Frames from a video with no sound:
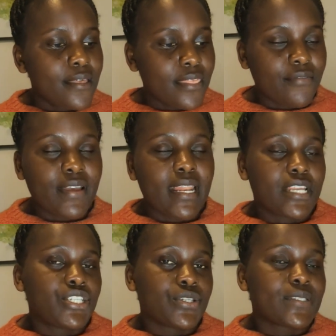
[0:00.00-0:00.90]
the
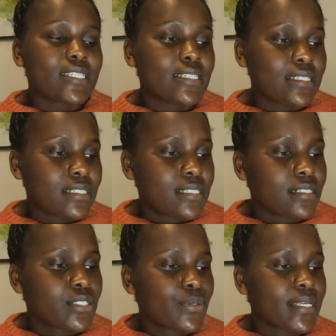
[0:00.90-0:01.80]
financials in
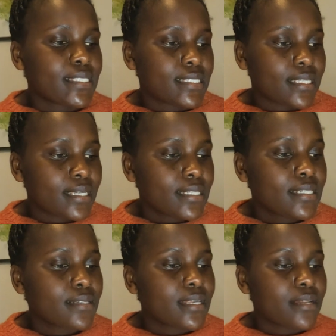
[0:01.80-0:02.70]
detail. So I
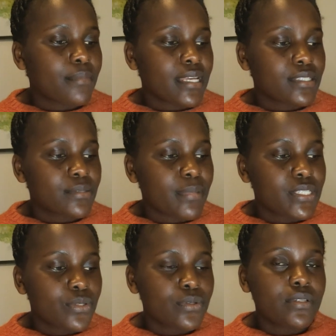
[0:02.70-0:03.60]
said, in my
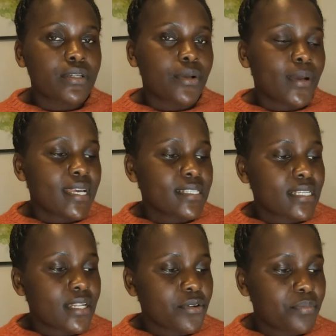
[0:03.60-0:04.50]
school requires
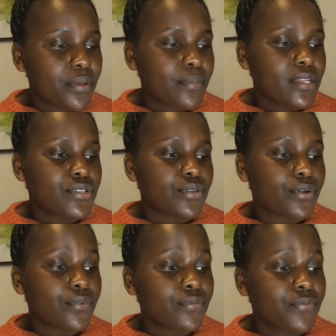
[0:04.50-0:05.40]
a down payment
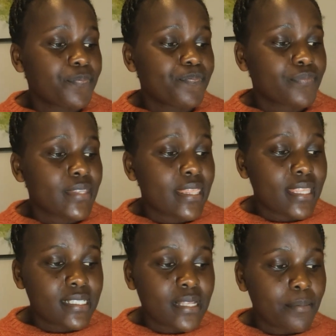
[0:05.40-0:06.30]
of
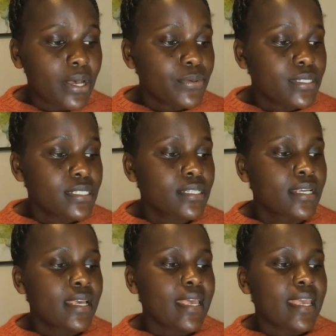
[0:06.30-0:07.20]
this amount,
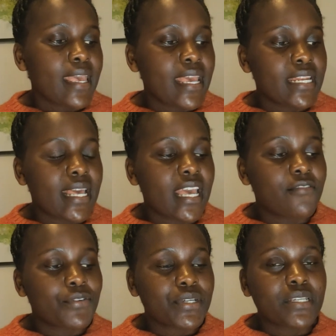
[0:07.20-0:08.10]
and I
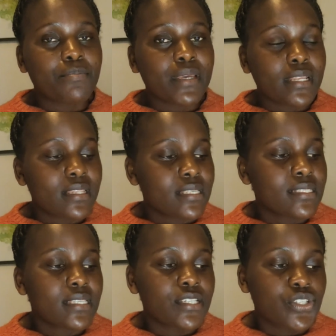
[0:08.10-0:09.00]
have already paid
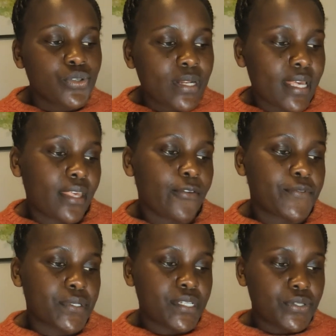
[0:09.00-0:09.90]
this in July
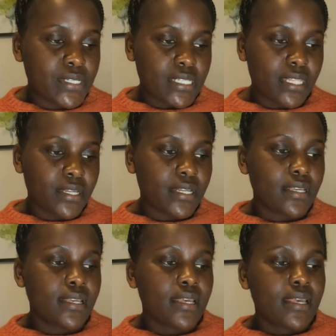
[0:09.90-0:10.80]
of
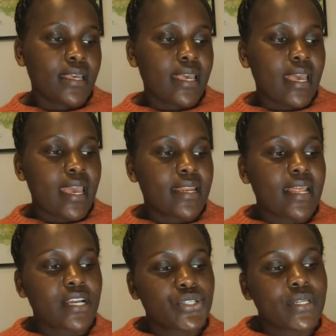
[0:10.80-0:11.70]
2023.
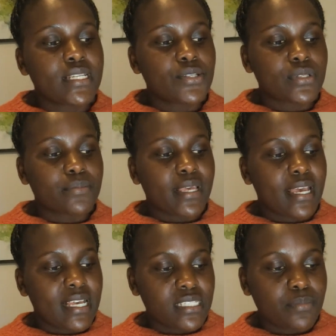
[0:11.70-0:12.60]
And actually it was my
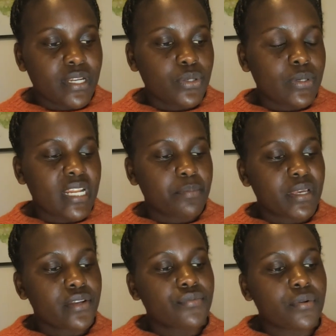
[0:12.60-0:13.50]
husband who had
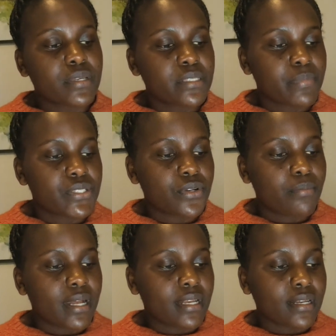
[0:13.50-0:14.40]
paid from his personal
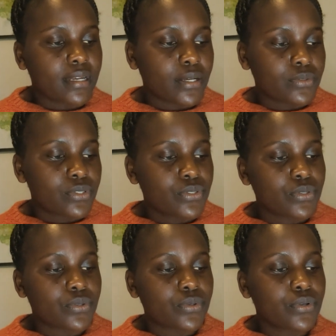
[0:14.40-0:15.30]
bank account.
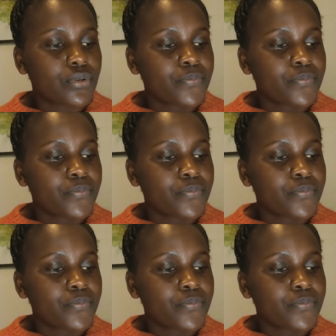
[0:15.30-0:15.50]
So